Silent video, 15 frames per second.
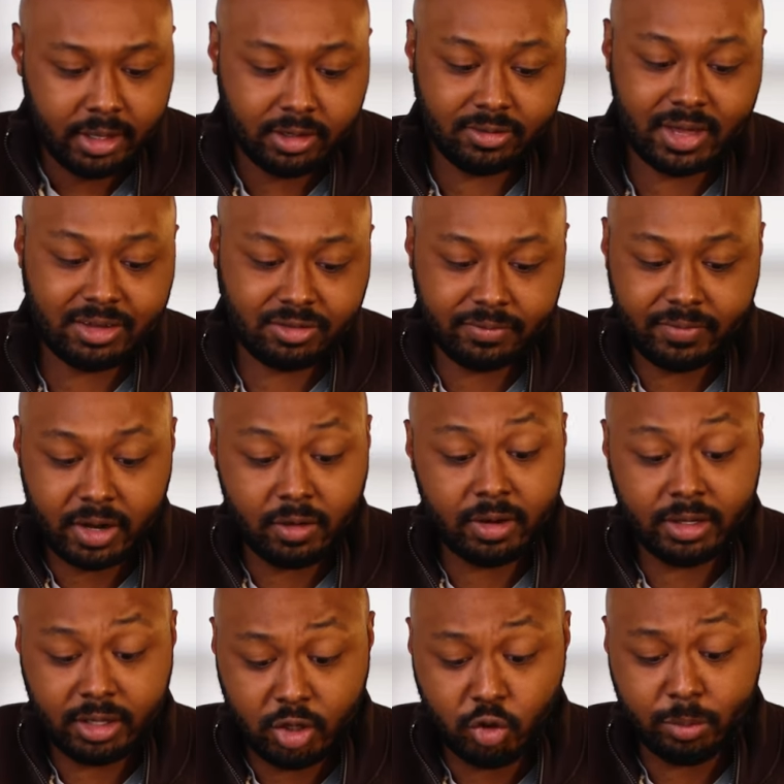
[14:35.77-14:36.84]
This has a
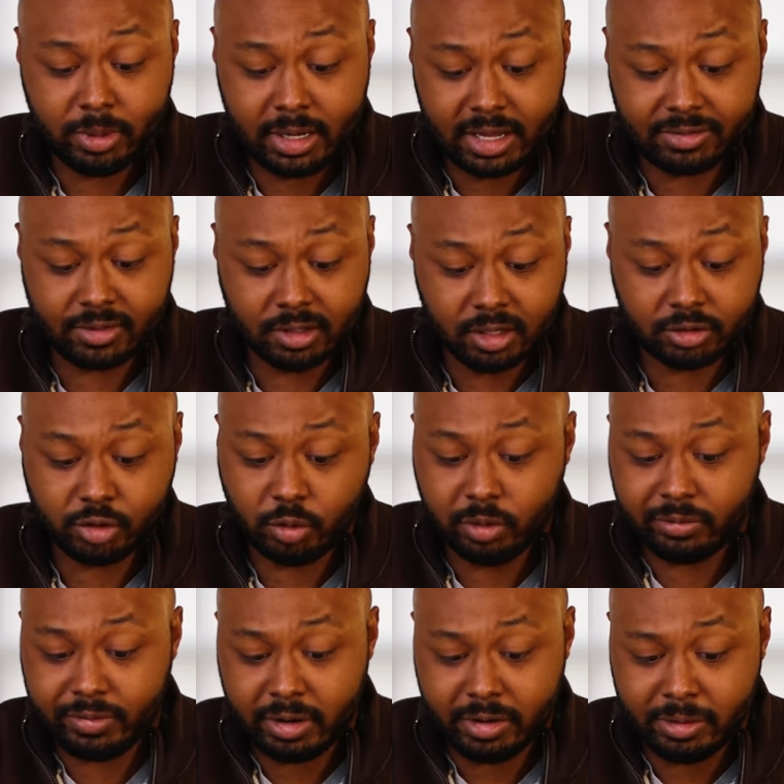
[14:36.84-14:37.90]
very Cuban-esque look
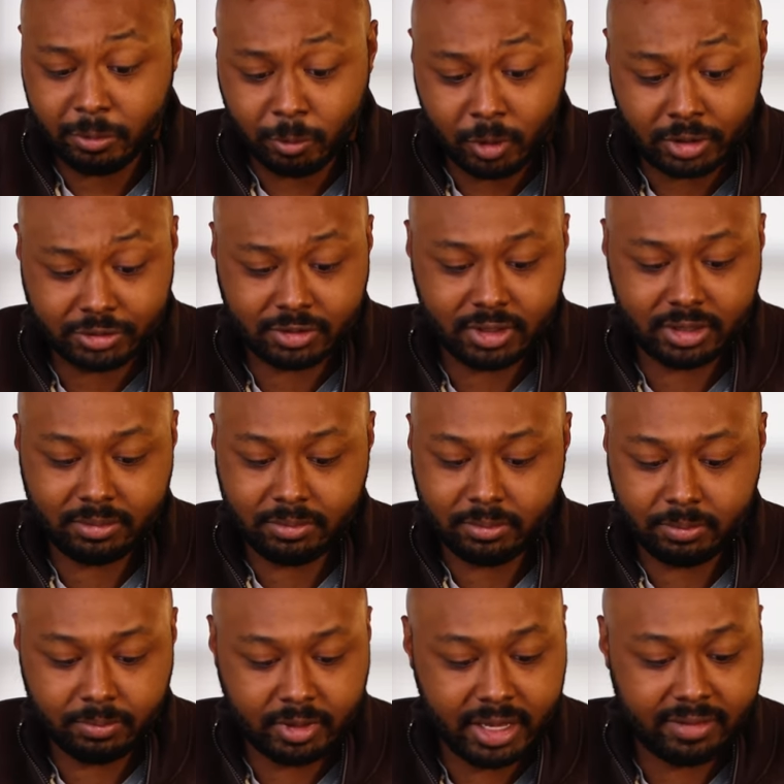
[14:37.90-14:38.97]
to it, very rustic,
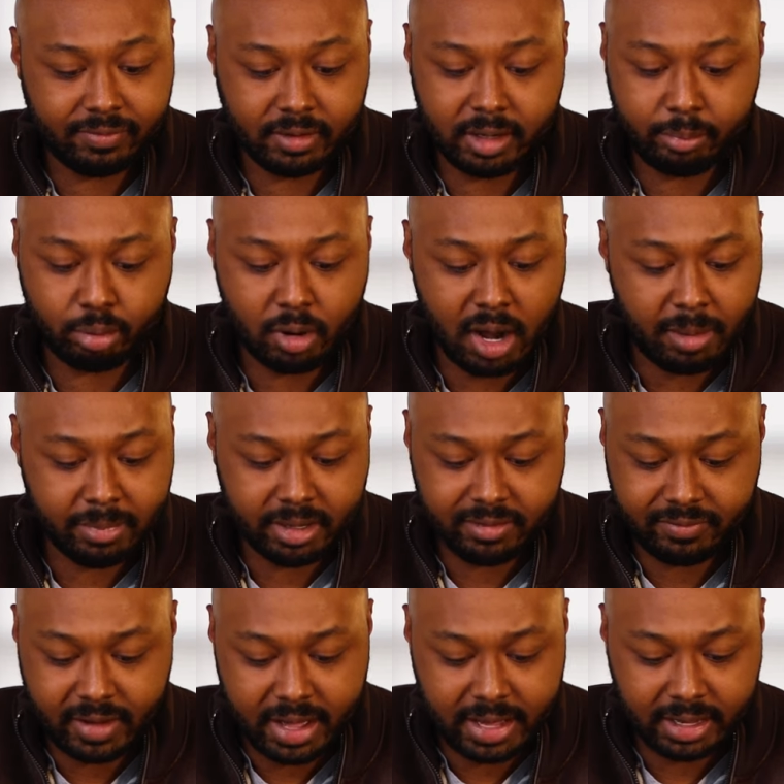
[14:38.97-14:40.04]
definite
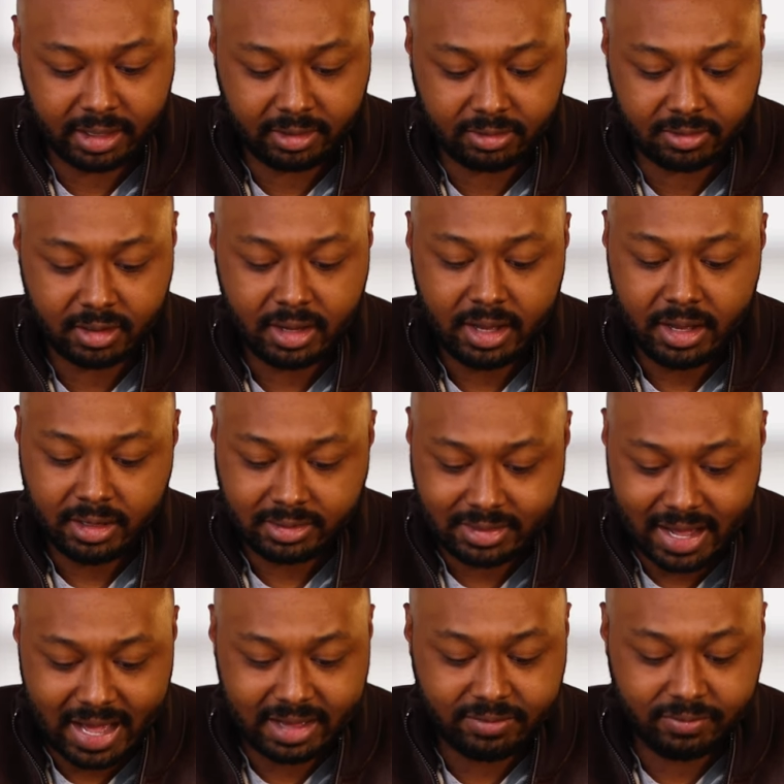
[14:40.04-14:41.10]
prominent veins,
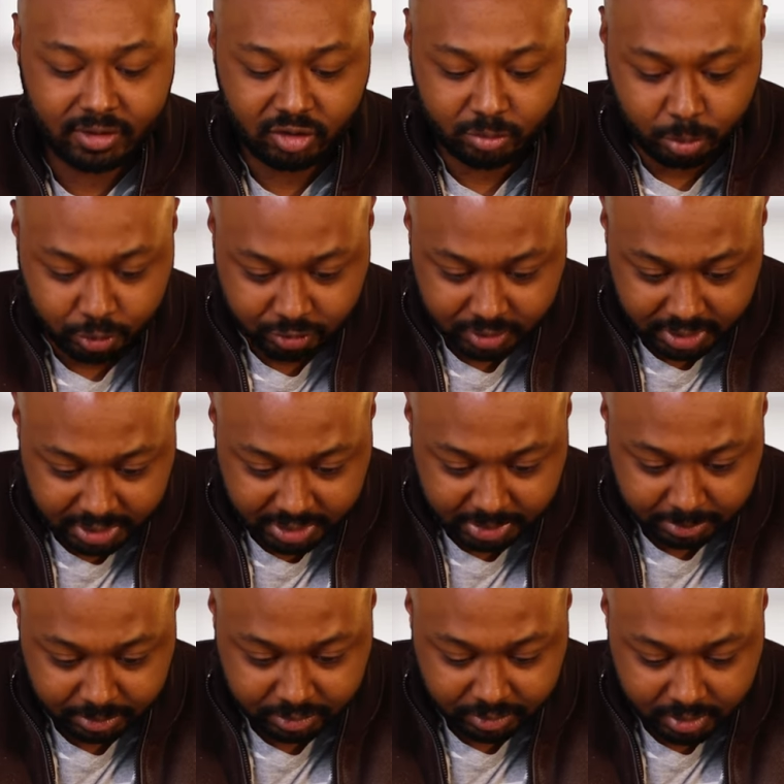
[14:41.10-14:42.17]
tight visible
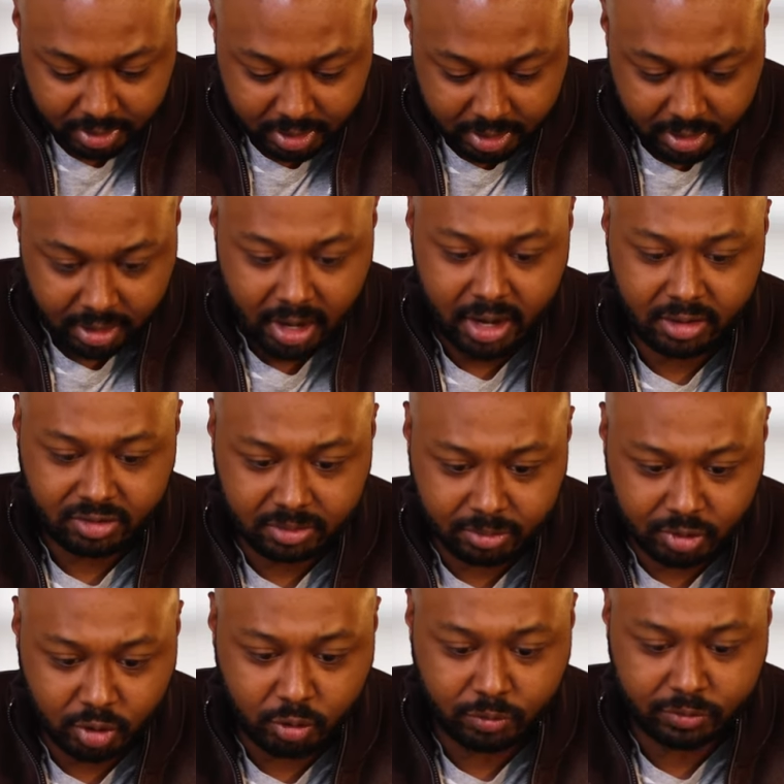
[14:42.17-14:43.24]
seams. There's
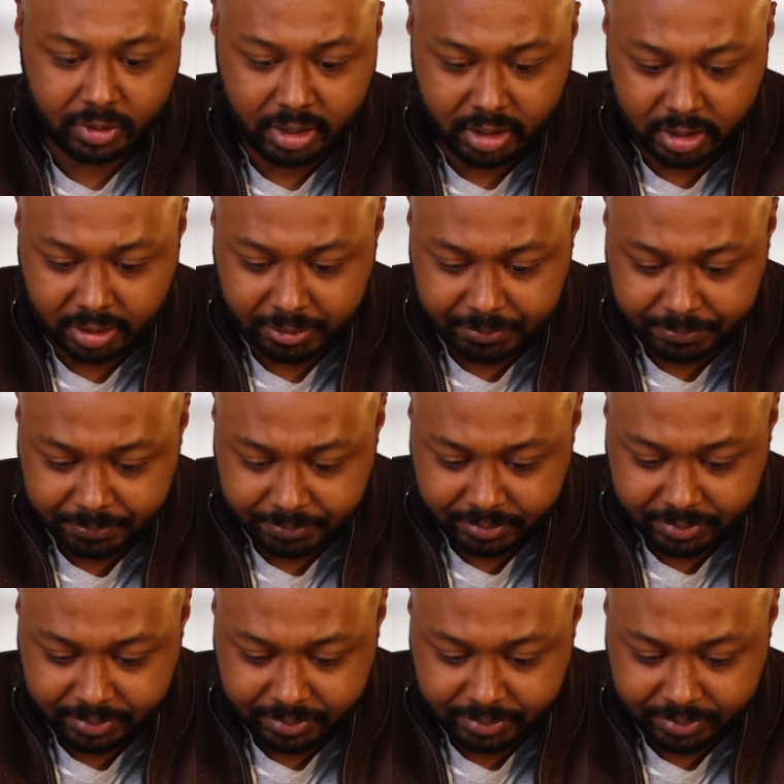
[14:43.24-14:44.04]
some tooth there.